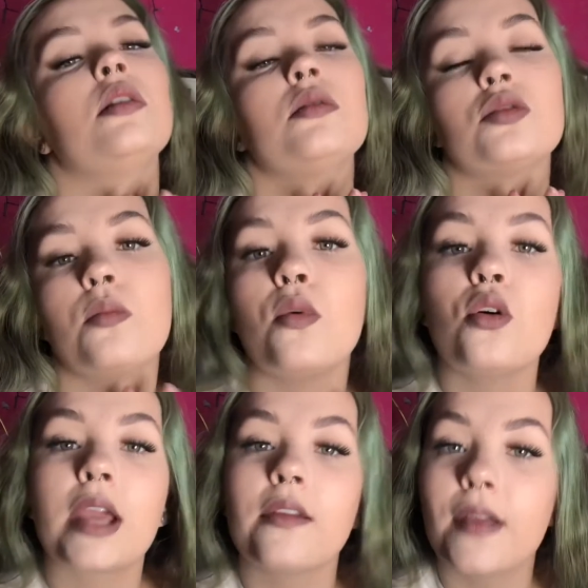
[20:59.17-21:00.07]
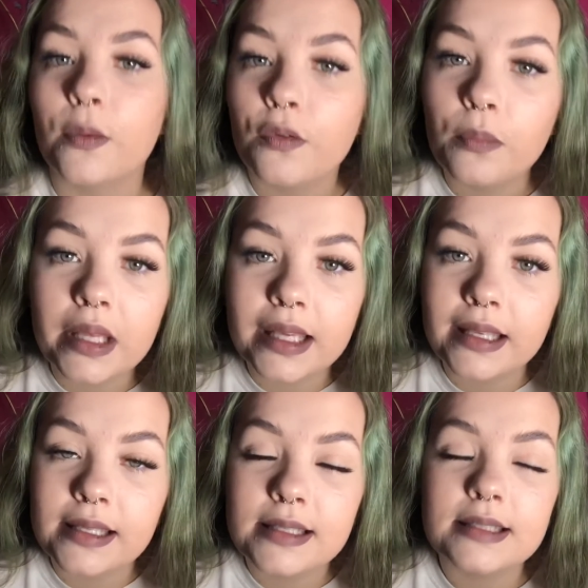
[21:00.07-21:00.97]
some more get ready with
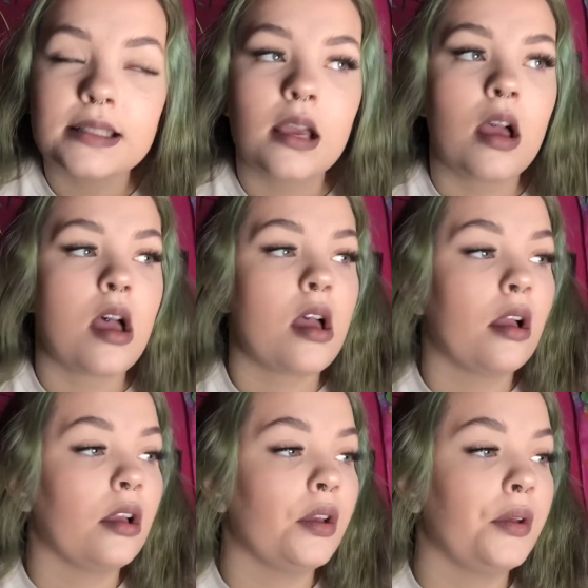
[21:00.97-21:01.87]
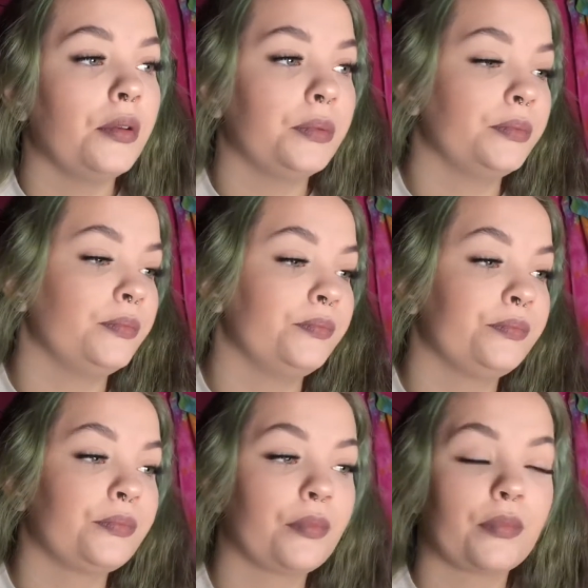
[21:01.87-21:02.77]
me's,
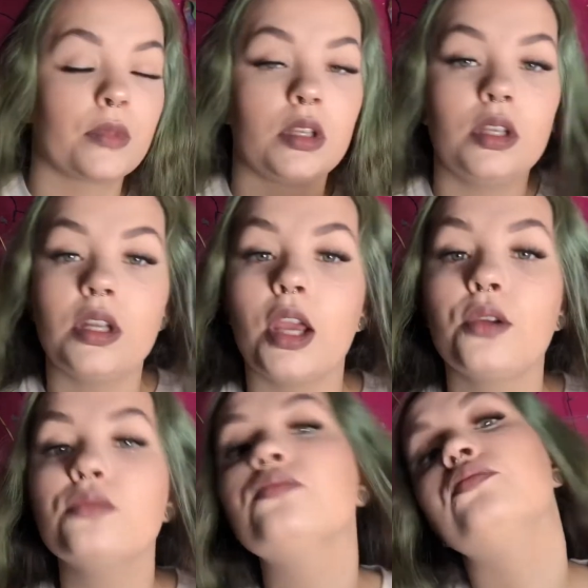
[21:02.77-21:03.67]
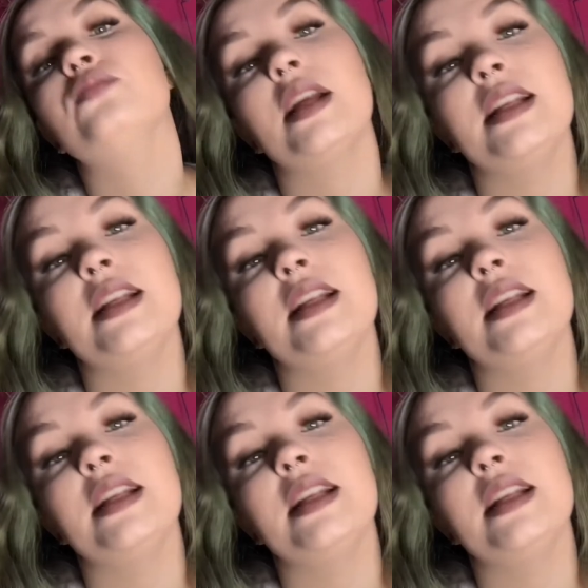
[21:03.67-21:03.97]
you know, any